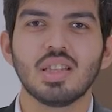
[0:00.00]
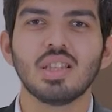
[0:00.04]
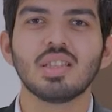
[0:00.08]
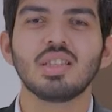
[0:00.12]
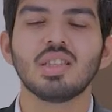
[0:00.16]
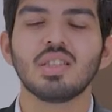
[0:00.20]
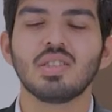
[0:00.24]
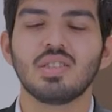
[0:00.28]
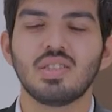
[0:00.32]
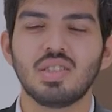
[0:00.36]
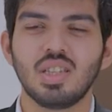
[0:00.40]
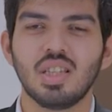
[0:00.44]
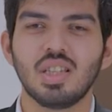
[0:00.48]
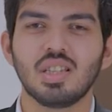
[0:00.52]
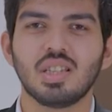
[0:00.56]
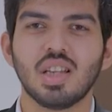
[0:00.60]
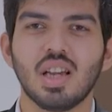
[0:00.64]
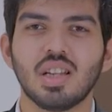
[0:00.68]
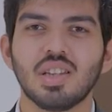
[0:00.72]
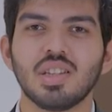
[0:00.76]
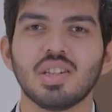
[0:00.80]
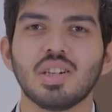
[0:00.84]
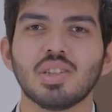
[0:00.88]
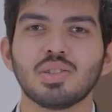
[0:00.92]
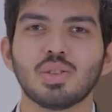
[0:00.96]
This is Jeet
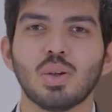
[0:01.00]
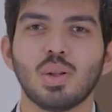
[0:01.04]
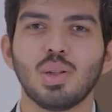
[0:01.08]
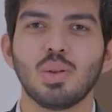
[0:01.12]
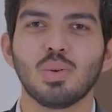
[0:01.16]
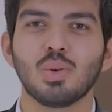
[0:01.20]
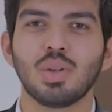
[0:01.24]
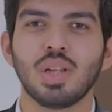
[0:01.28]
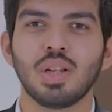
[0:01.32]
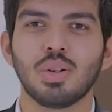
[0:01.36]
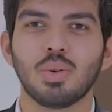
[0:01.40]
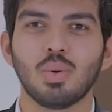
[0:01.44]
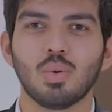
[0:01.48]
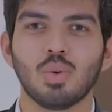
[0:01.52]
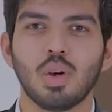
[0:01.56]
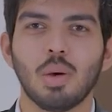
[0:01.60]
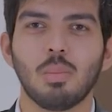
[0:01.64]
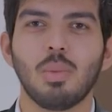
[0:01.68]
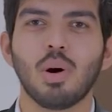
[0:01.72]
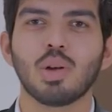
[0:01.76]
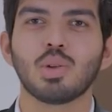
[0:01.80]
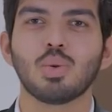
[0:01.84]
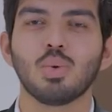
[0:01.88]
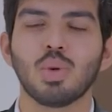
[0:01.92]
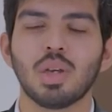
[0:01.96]
and here's all you need to know
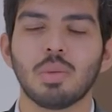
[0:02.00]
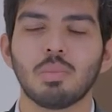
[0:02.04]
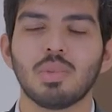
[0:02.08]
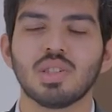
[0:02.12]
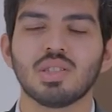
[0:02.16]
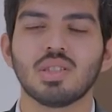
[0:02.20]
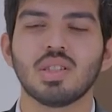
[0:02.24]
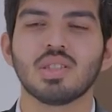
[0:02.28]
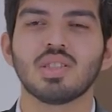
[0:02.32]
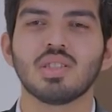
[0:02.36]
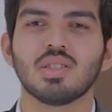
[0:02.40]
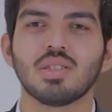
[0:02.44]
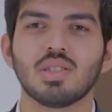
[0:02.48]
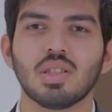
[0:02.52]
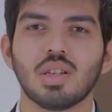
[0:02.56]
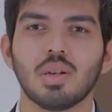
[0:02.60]
about doing business in